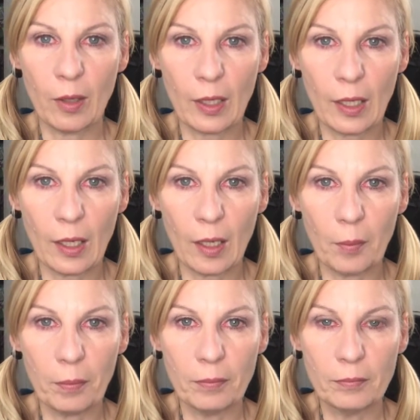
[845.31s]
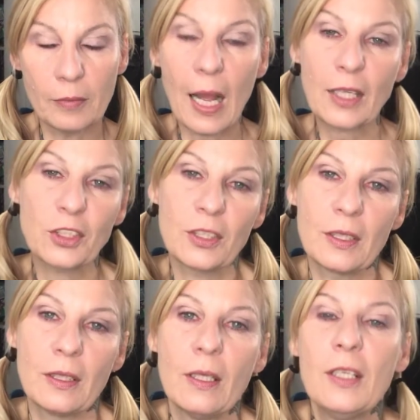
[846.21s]
get up.
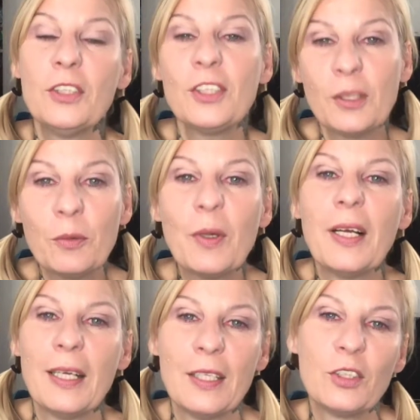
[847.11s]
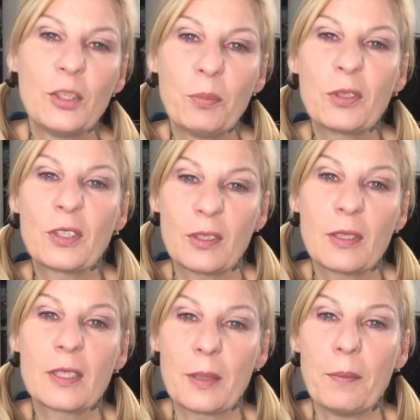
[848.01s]
Actually, she puts
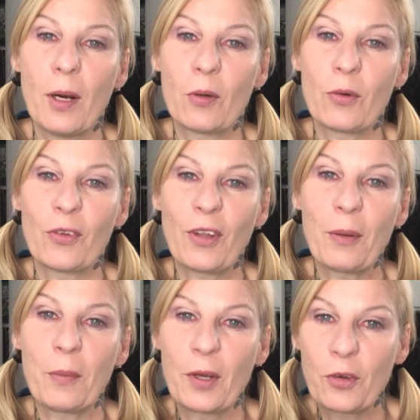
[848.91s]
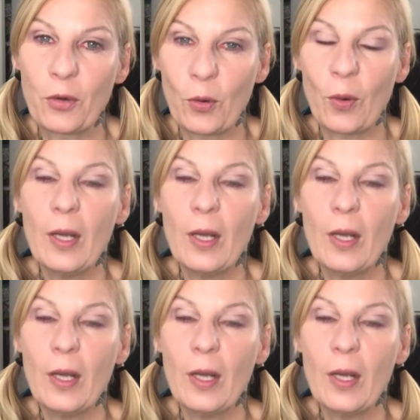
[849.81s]
some boundaries on me too.